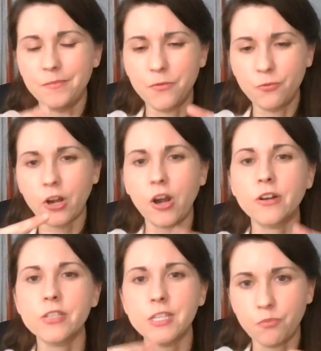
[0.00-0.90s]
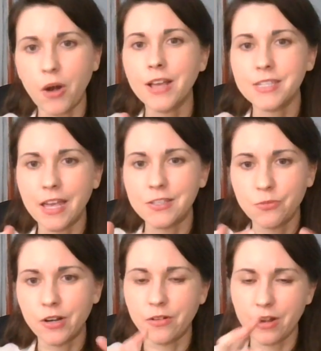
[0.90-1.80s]
recursive process
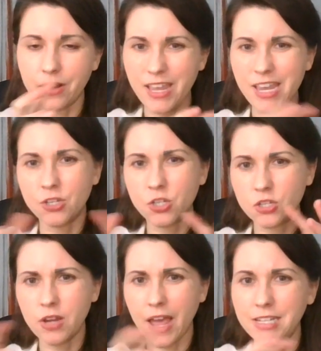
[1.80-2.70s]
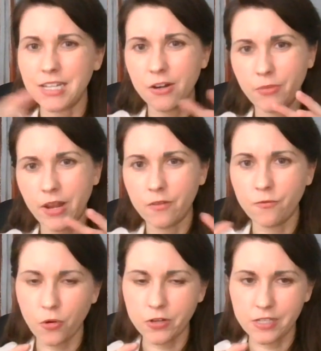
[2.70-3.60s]
where each idea
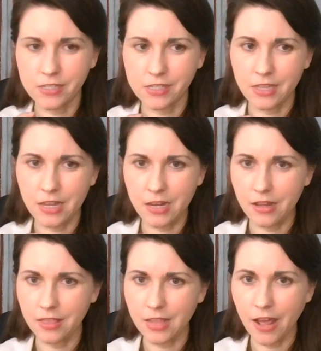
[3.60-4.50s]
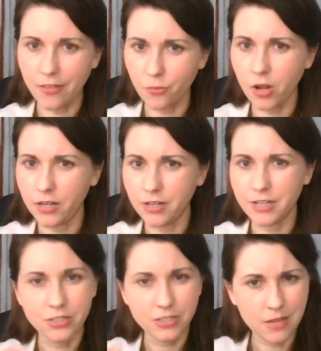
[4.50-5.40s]
reinforces the other one, and
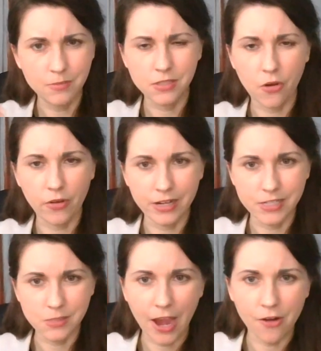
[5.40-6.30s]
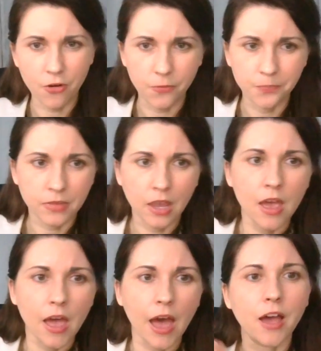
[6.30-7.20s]
it just keeps going in a spiral.
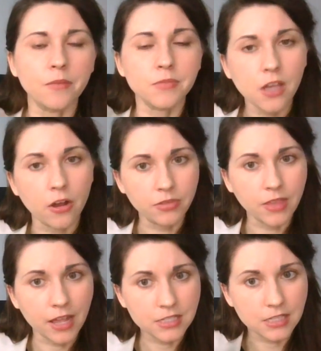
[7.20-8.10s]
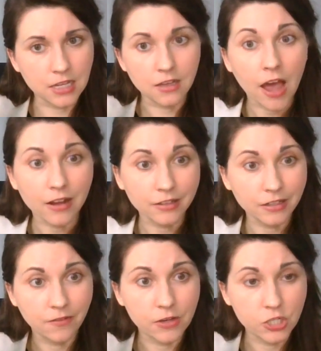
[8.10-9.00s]
So that's the
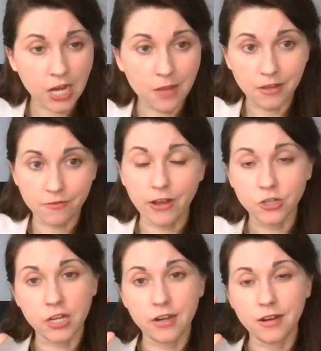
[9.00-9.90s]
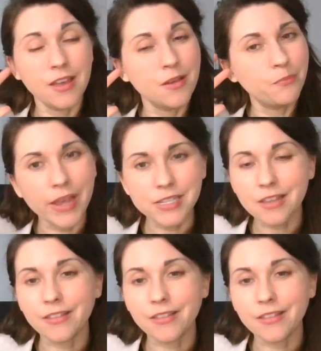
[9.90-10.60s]
cognitive shaping function. Basically,